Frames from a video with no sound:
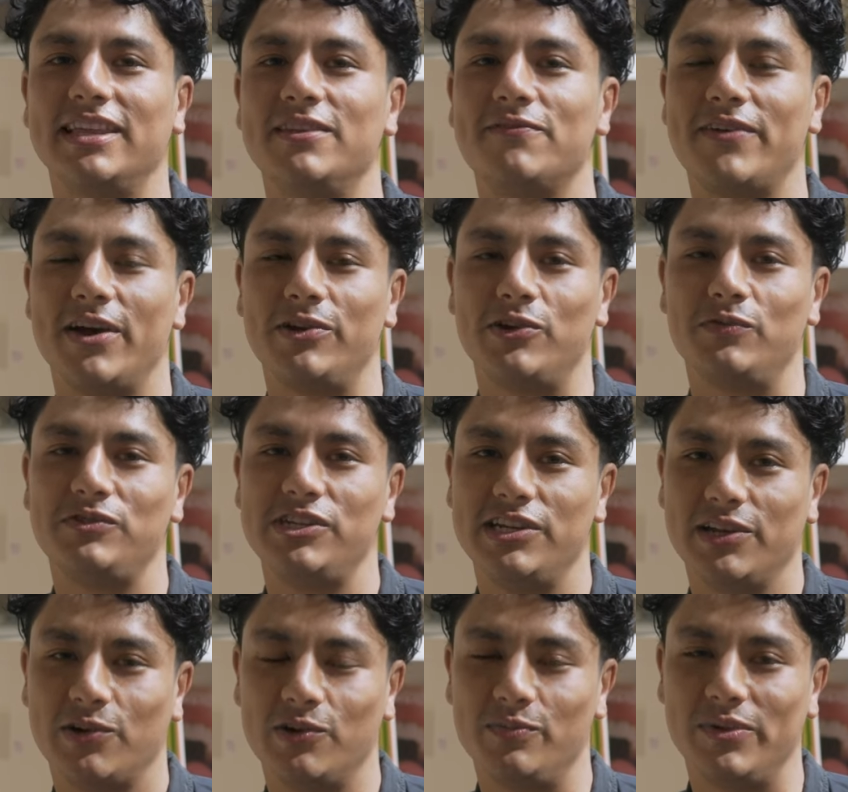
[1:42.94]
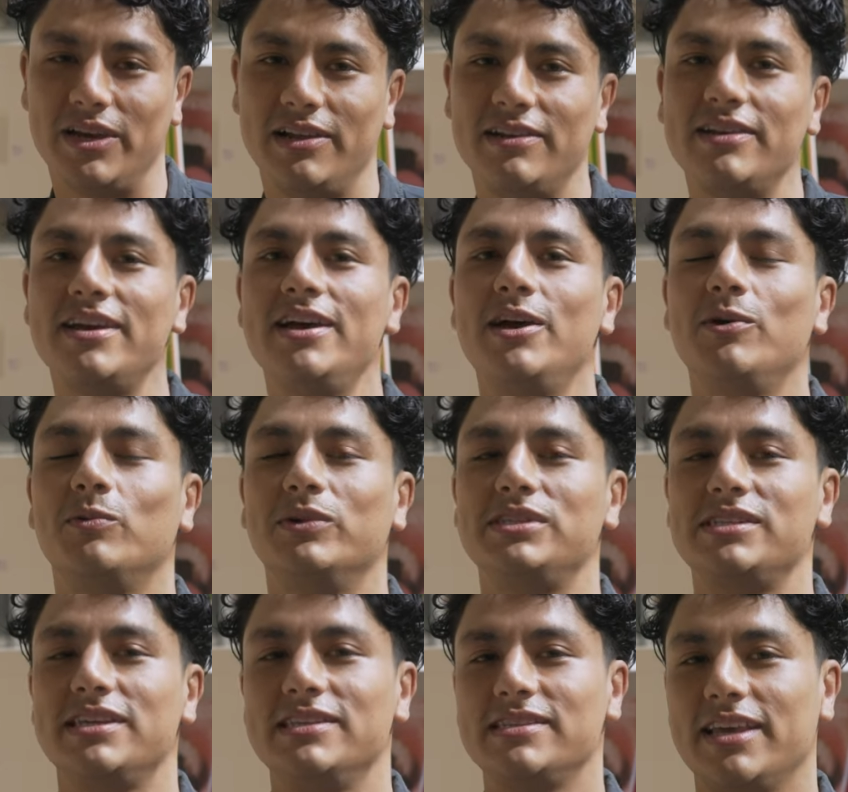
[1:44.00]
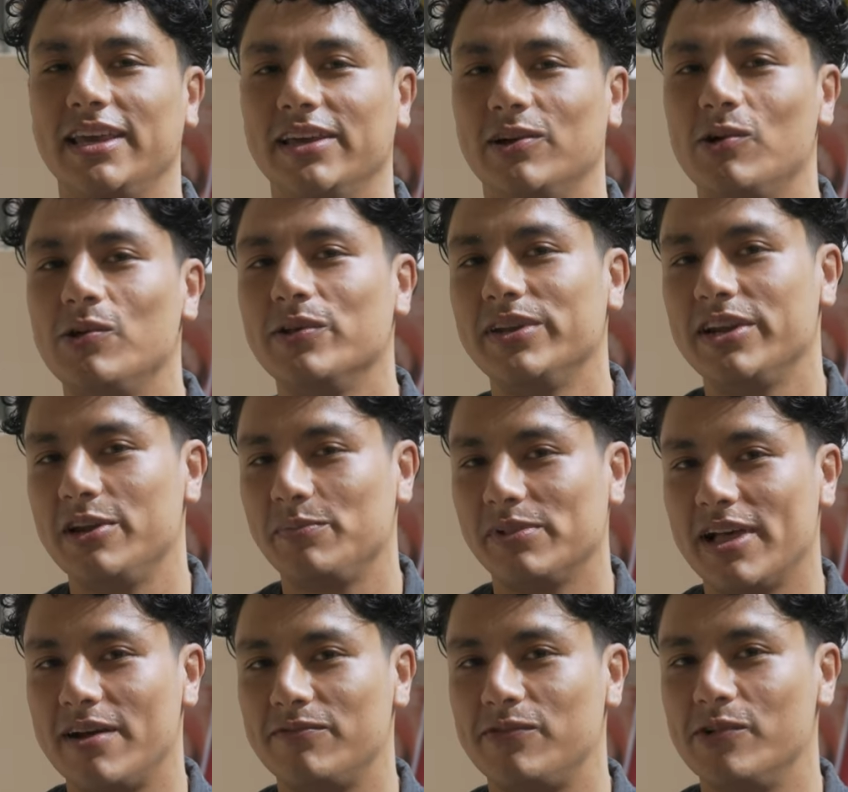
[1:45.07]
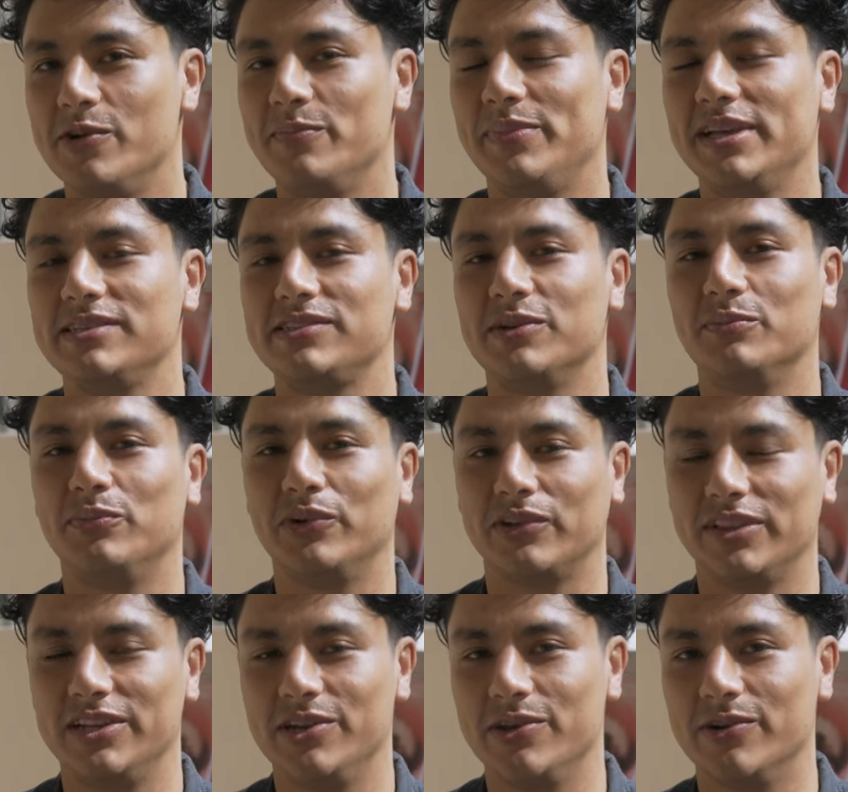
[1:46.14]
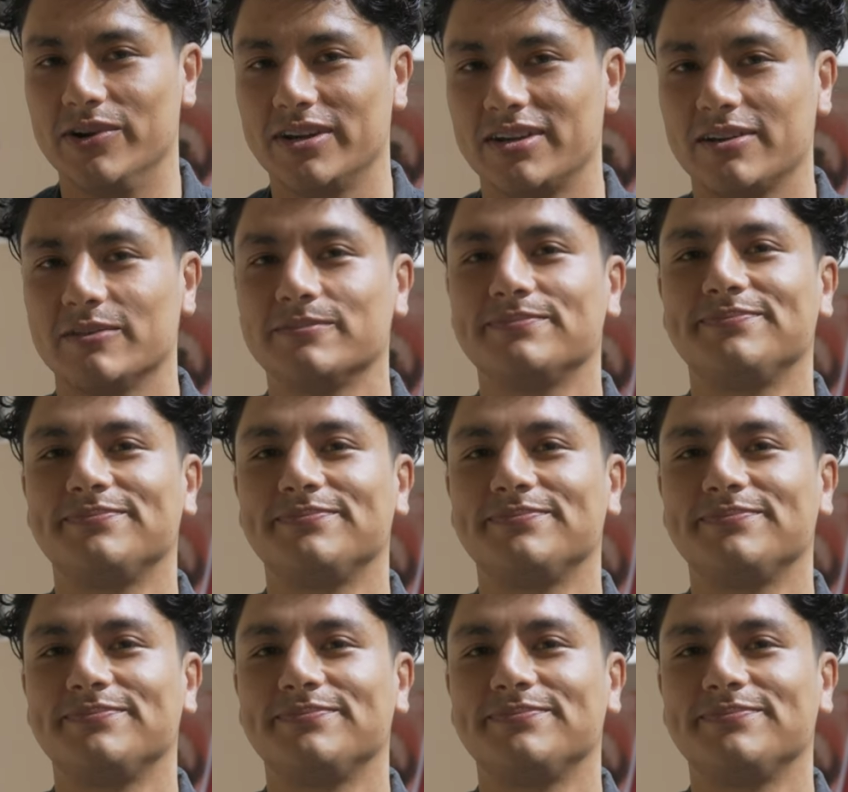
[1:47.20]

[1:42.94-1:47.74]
and the founder of Chile con Miel, which is a culinary platform based in Brooklyn, New York.